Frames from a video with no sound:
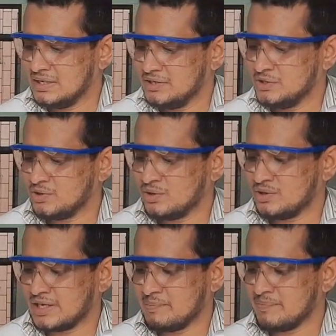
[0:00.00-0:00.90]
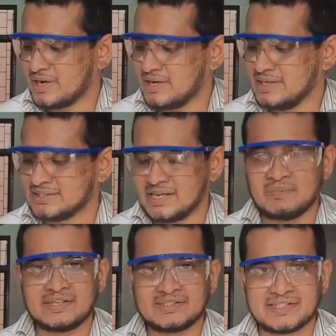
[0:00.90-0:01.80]
your temporary
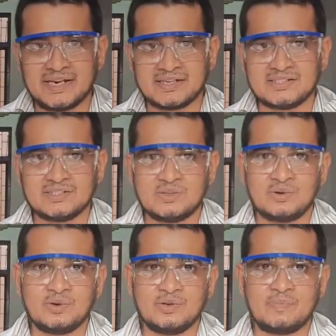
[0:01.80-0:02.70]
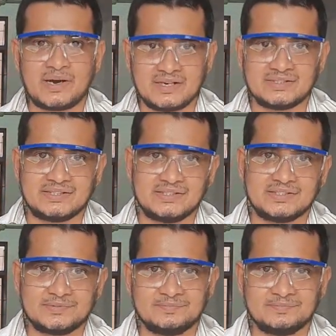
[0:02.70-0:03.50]
disabled status or your pregnancies.